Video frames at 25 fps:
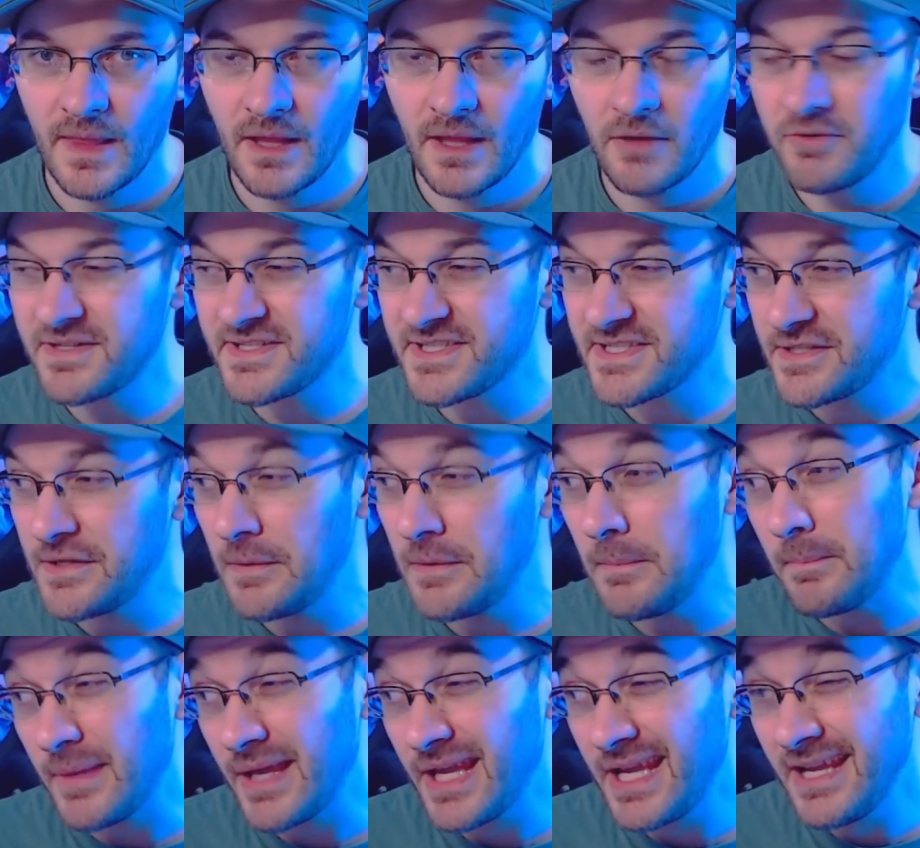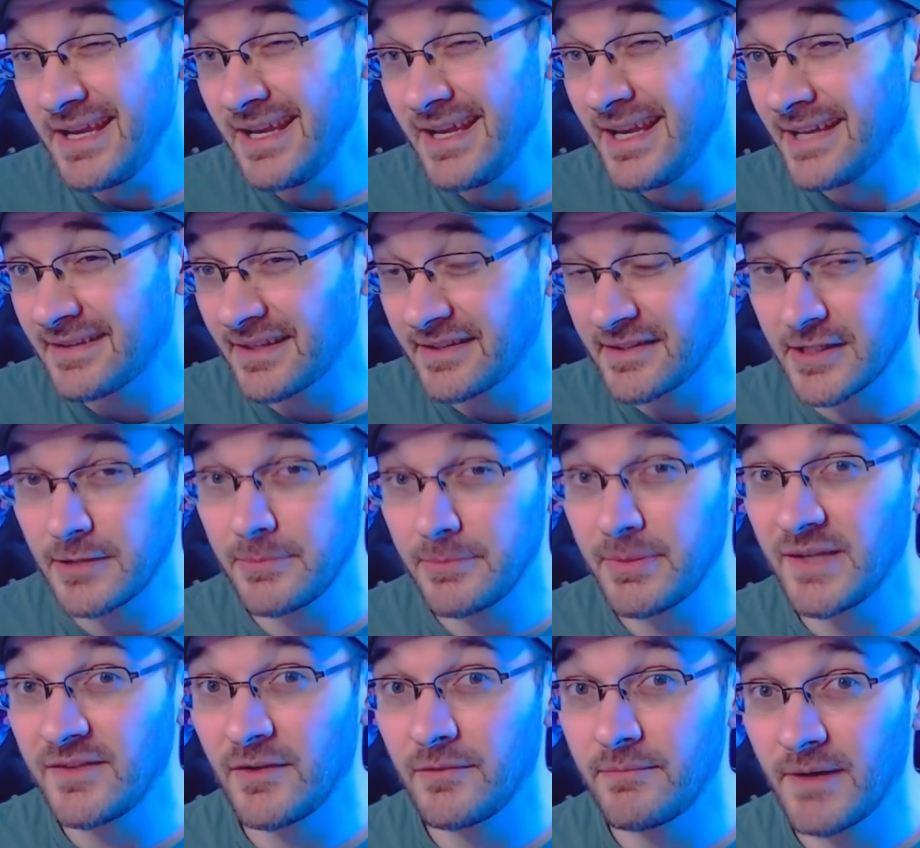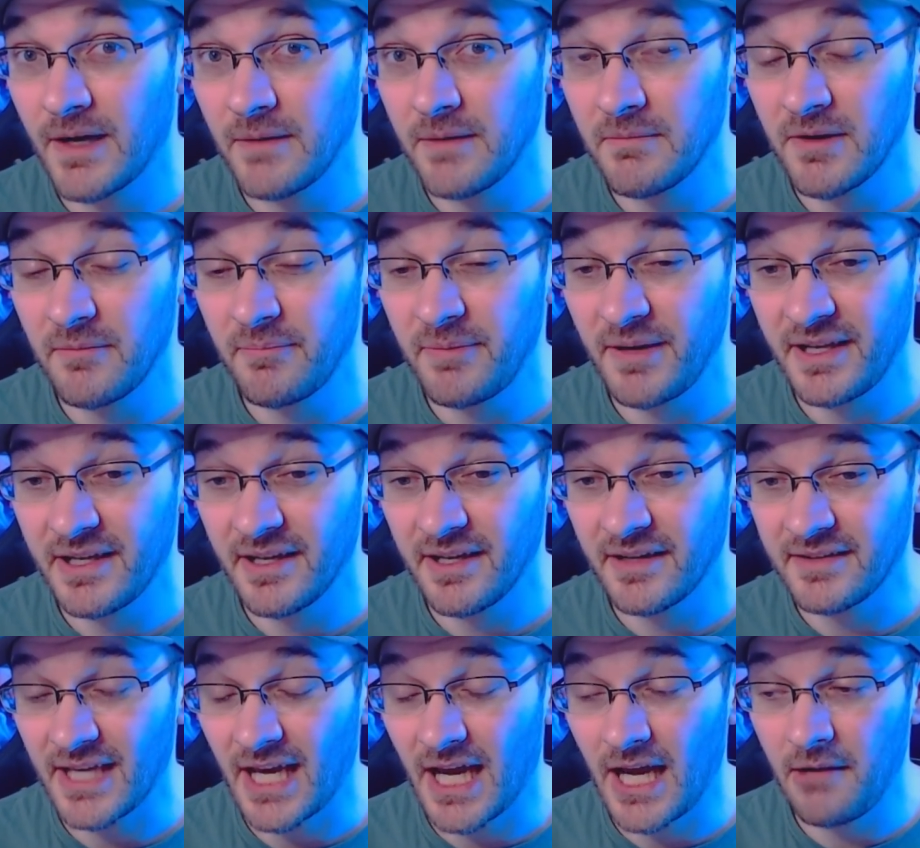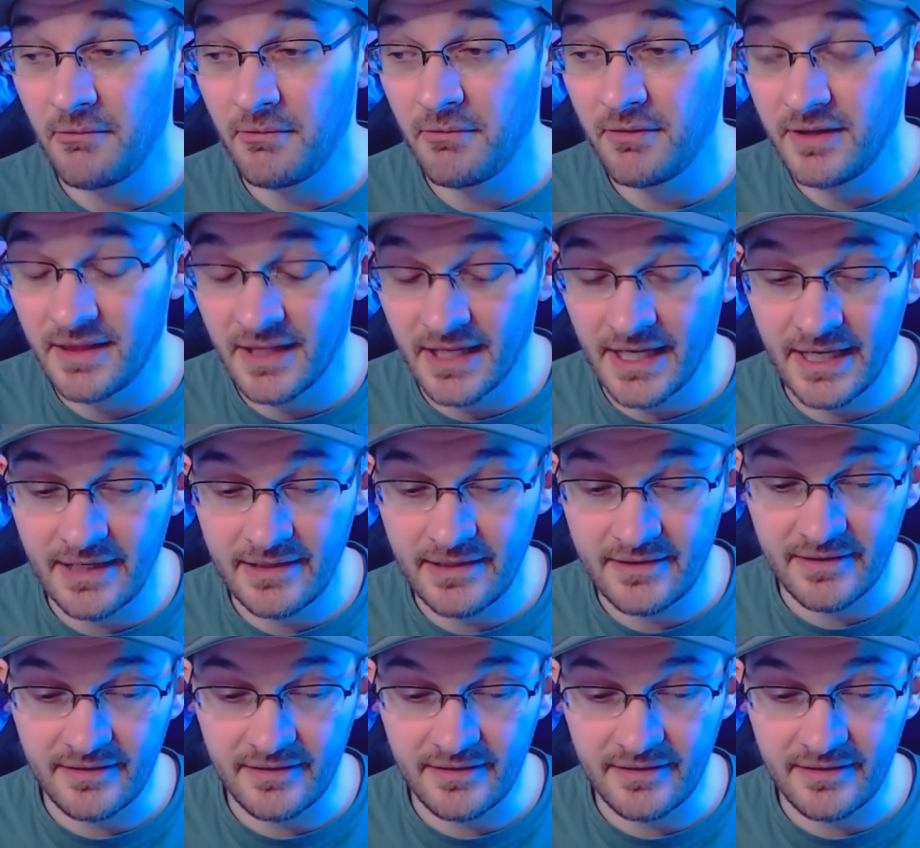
which to me is a little bit of a bummer because I would like to